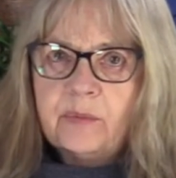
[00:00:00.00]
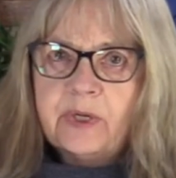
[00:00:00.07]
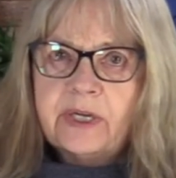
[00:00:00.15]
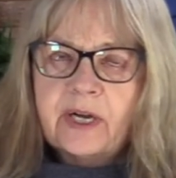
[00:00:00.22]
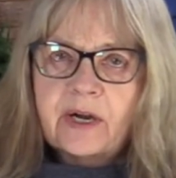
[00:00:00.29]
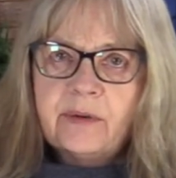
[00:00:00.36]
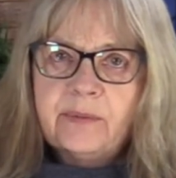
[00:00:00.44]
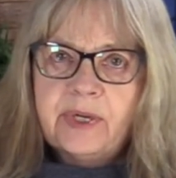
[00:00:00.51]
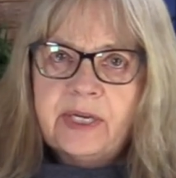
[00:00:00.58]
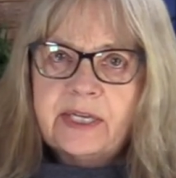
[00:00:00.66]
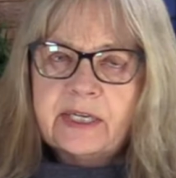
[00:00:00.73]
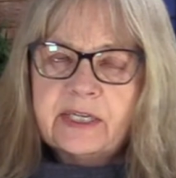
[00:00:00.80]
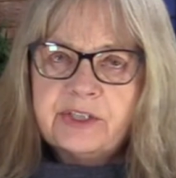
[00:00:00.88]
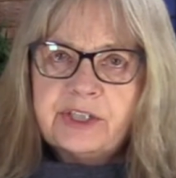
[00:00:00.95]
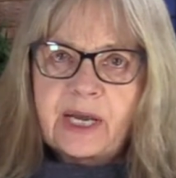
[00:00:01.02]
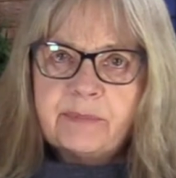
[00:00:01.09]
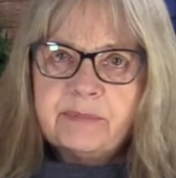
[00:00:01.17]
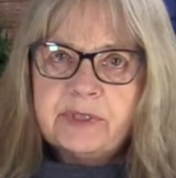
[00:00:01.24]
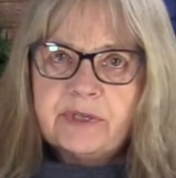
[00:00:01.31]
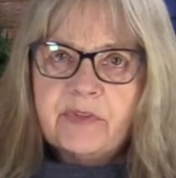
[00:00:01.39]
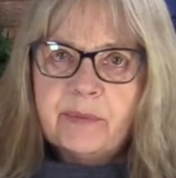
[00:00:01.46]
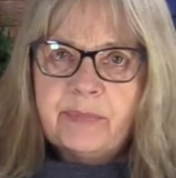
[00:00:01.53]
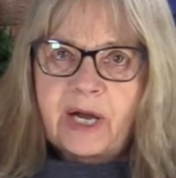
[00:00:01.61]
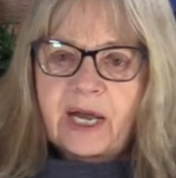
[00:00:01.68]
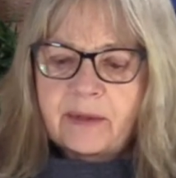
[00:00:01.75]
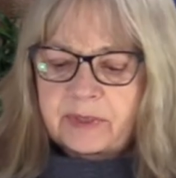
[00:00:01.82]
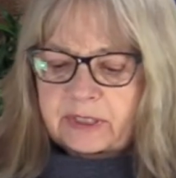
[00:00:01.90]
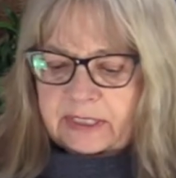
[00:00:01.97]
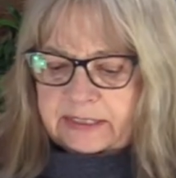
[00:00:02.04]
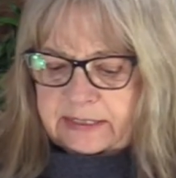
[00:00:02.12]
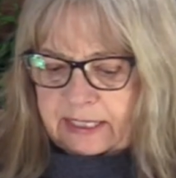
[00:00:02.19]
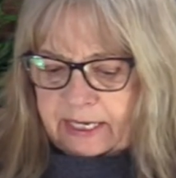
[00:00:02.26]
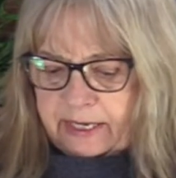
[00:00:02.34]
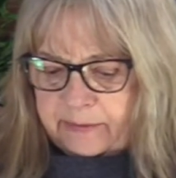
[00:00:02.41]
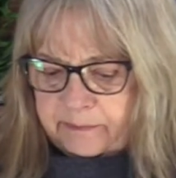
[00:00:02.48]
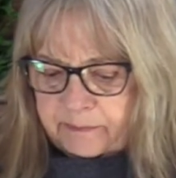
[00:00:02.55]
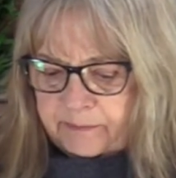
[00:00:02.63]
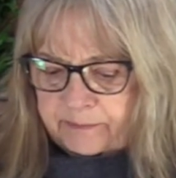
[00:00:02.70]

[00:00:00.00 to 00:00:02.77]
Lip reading: we are reading a chapter of the Bible a day.